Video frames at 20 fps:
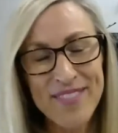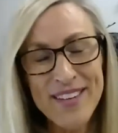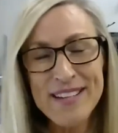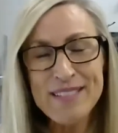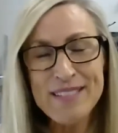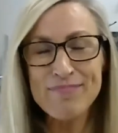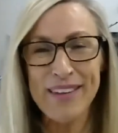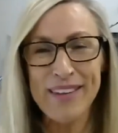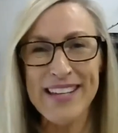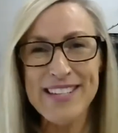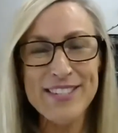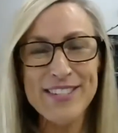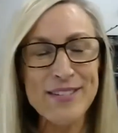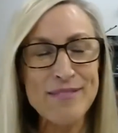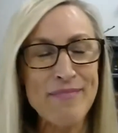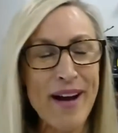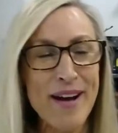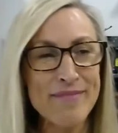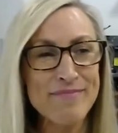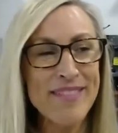Bless you,
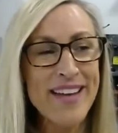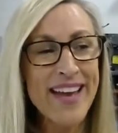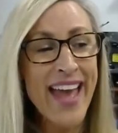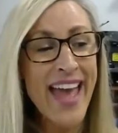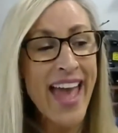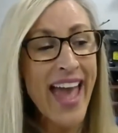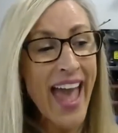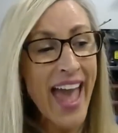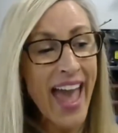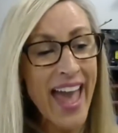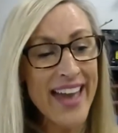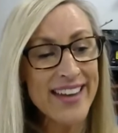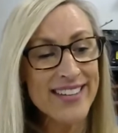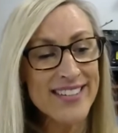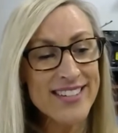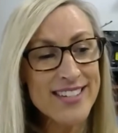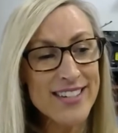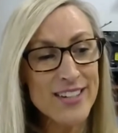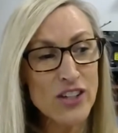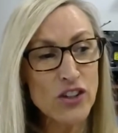Mum.
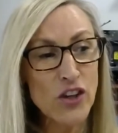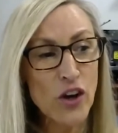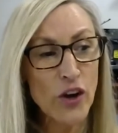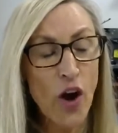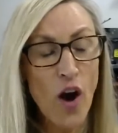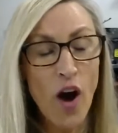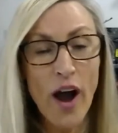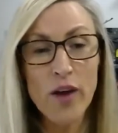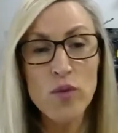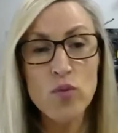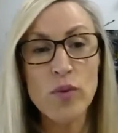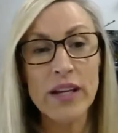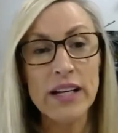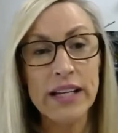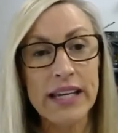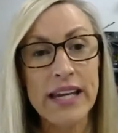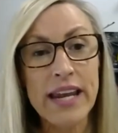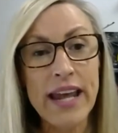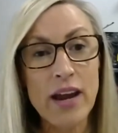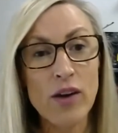And, you know, I
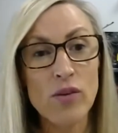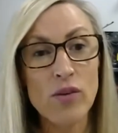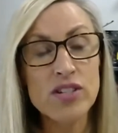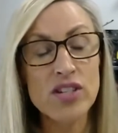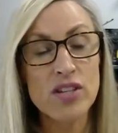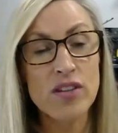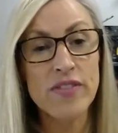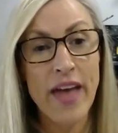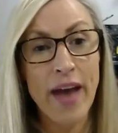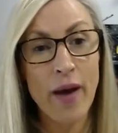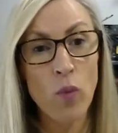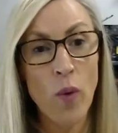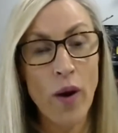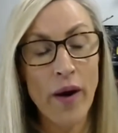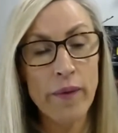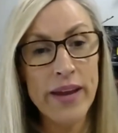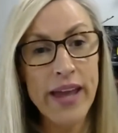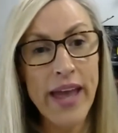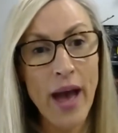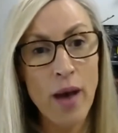really inherited that
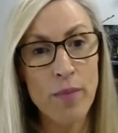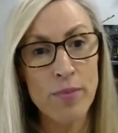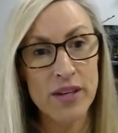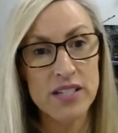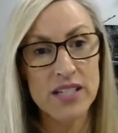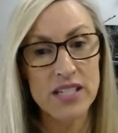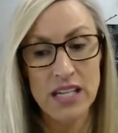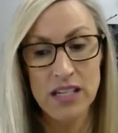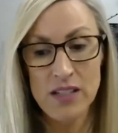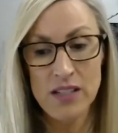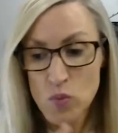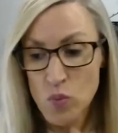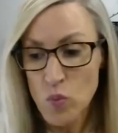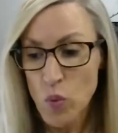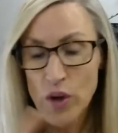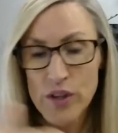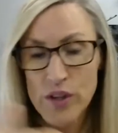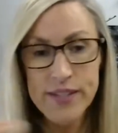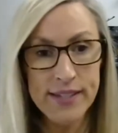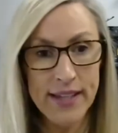worry habit, is
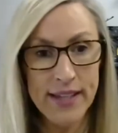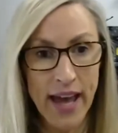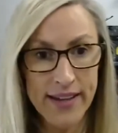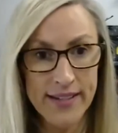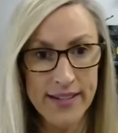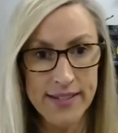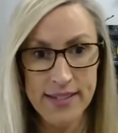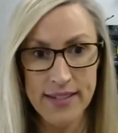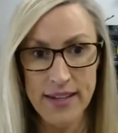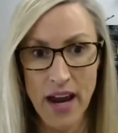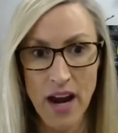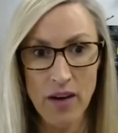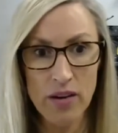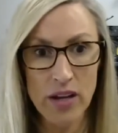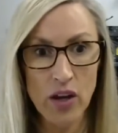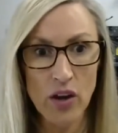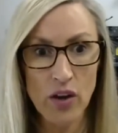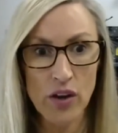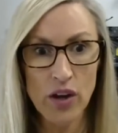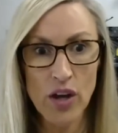worst case
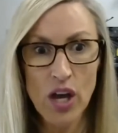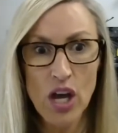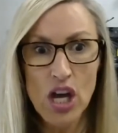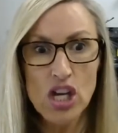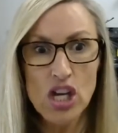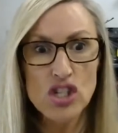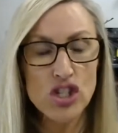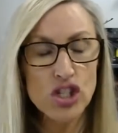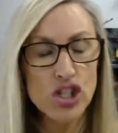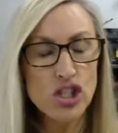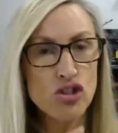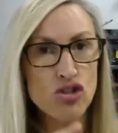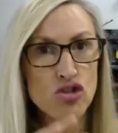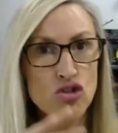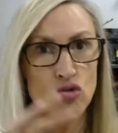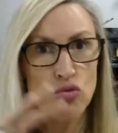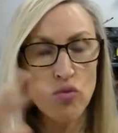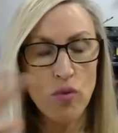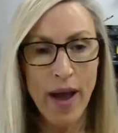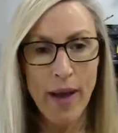scenario, just
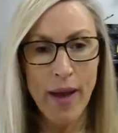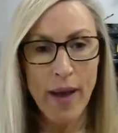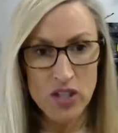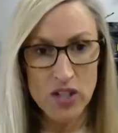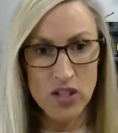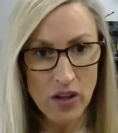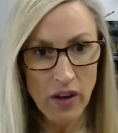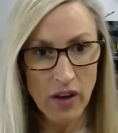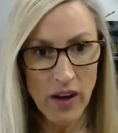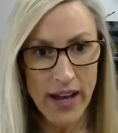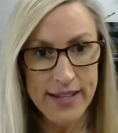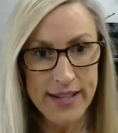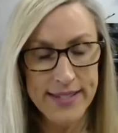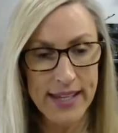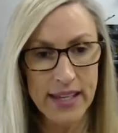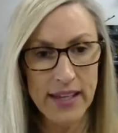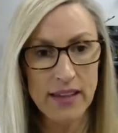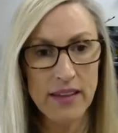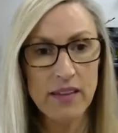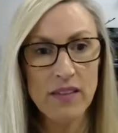
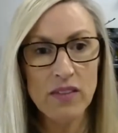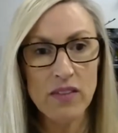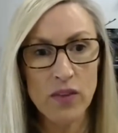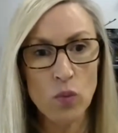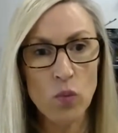dramatising the